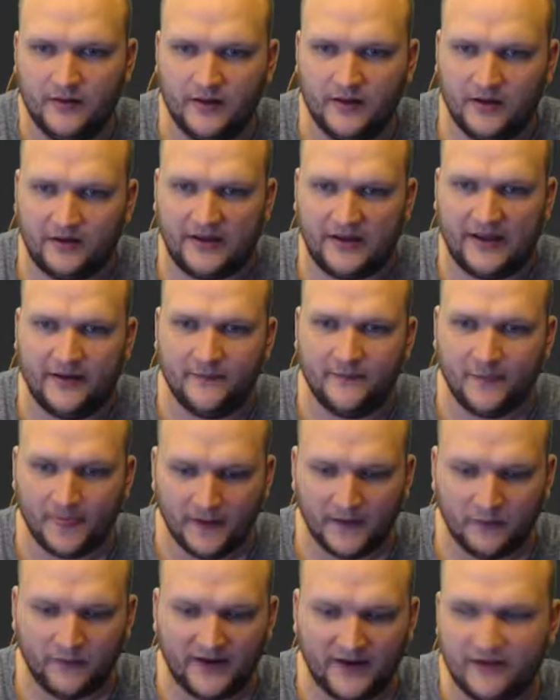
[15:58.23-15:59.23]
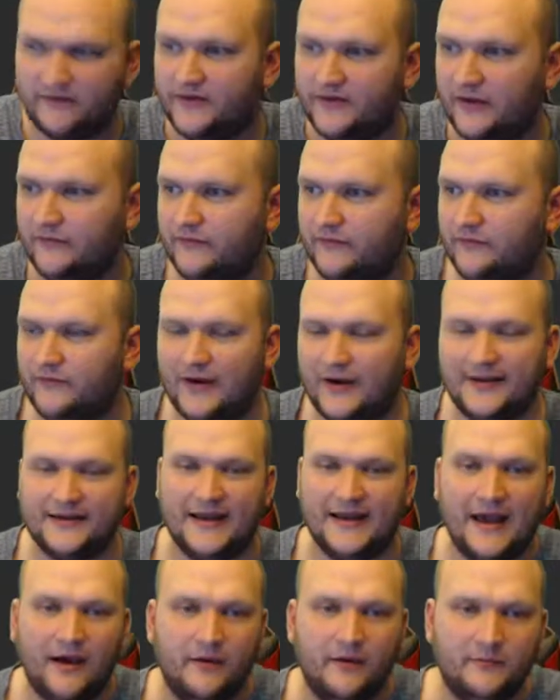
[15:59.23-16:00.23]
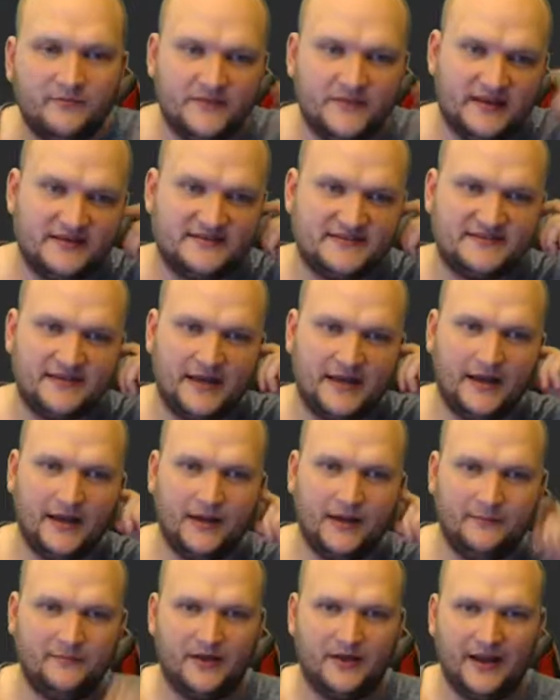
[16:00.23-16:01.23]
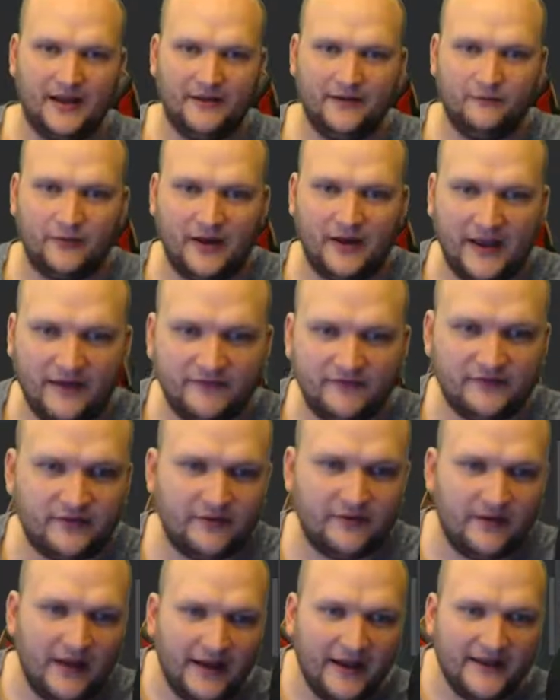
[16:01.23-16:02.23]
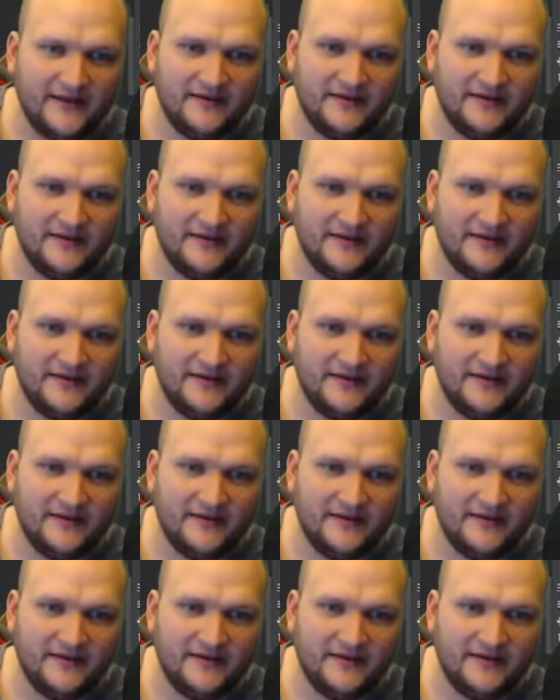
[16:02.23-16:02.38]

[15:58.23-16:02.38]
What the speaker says: Okay, what I've done right now is after I